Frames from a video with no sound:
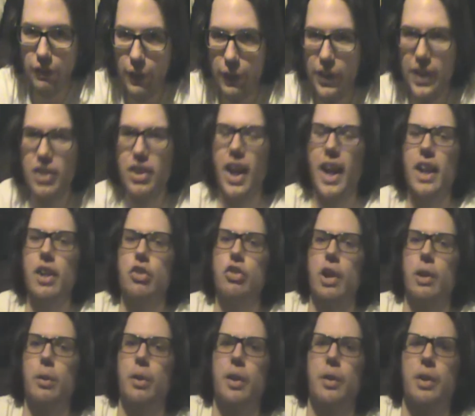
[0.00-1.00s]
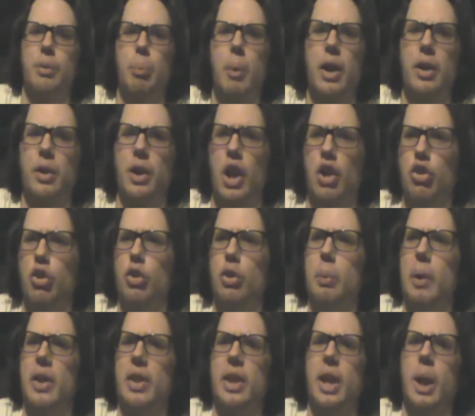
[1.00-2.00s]
things I had in general that are minor issues
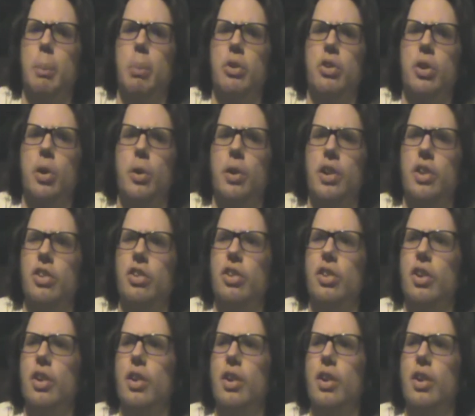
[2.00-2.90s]
about the episode is,